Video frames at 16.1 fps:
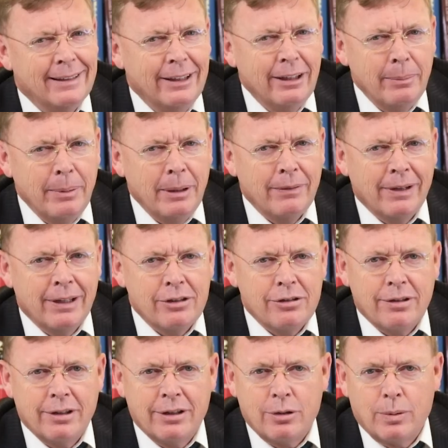A little bit of an
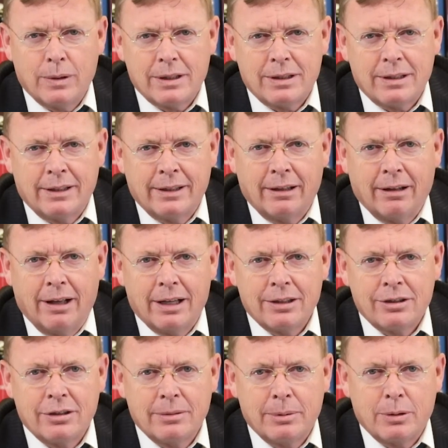interesting twist in the
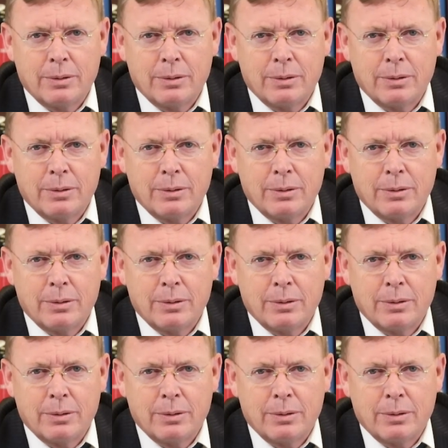lawsuit